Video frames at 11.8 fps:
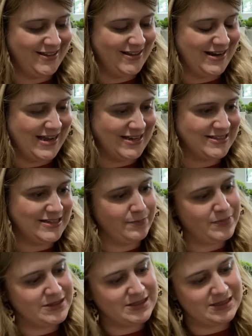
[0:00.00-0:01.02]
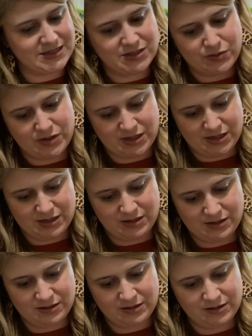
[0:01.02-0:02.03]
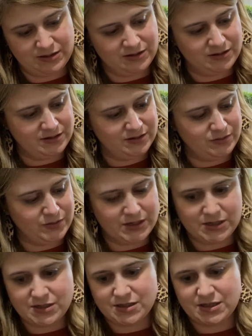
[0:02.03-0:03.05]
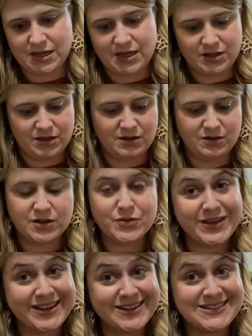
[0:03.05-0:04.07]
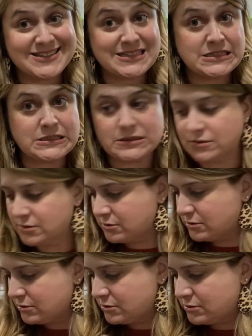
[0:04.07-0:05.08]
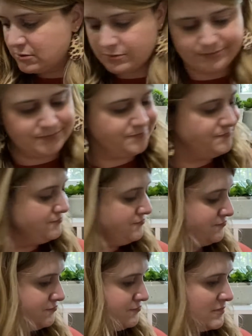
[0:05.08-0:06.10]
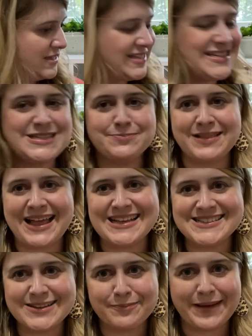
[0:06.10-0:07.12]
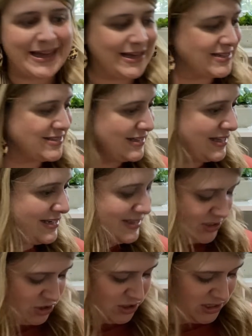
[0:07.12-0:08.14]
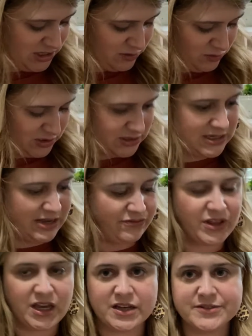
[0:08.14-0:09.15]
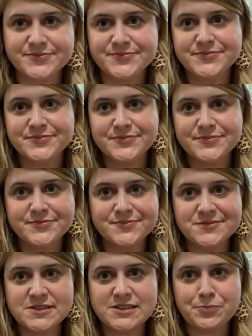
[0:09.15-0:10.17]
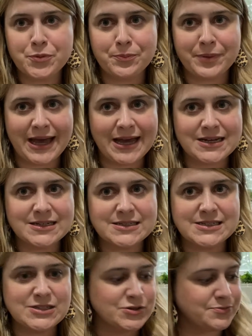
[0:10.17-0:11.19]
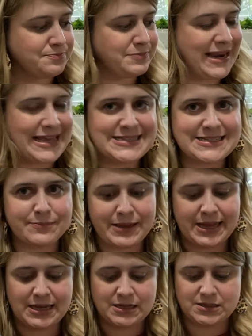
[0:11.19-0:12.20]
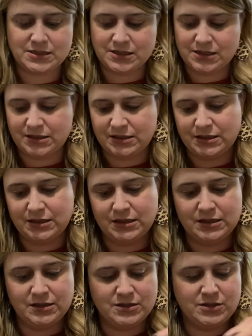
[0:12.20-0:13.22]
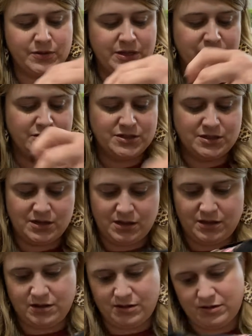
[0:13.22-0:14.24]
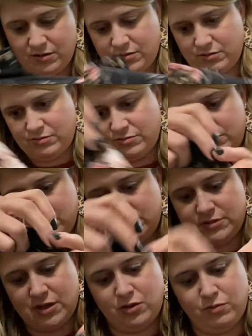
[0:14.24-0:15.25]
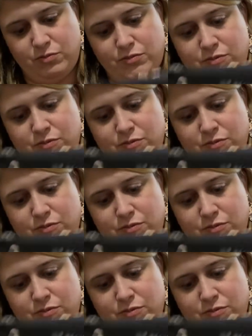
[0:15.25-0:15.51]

Next up is this one. Where's the, how do I get into this? These plastic bags. A lot of these Shein ones have like zipper bags. These are plastic bags. So here's an, uh, oh, oh,